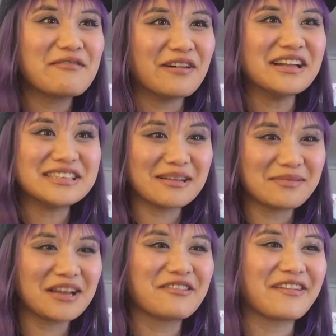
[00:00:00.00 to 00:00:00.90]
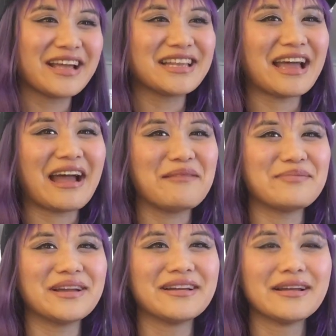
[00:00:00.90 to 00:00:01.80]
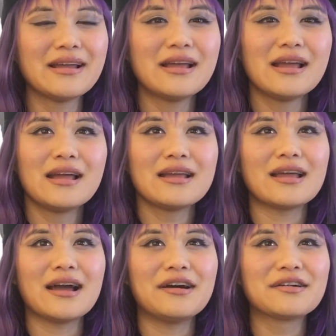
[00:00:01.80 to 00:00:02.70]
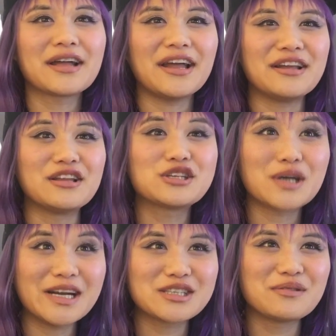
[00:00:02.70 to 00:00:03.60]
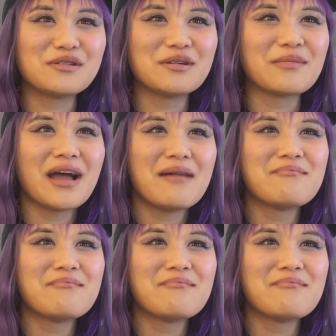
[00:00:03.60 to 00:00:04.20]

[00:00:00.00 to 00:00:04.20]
want something great to happen. Yeah, okay, the treasure room.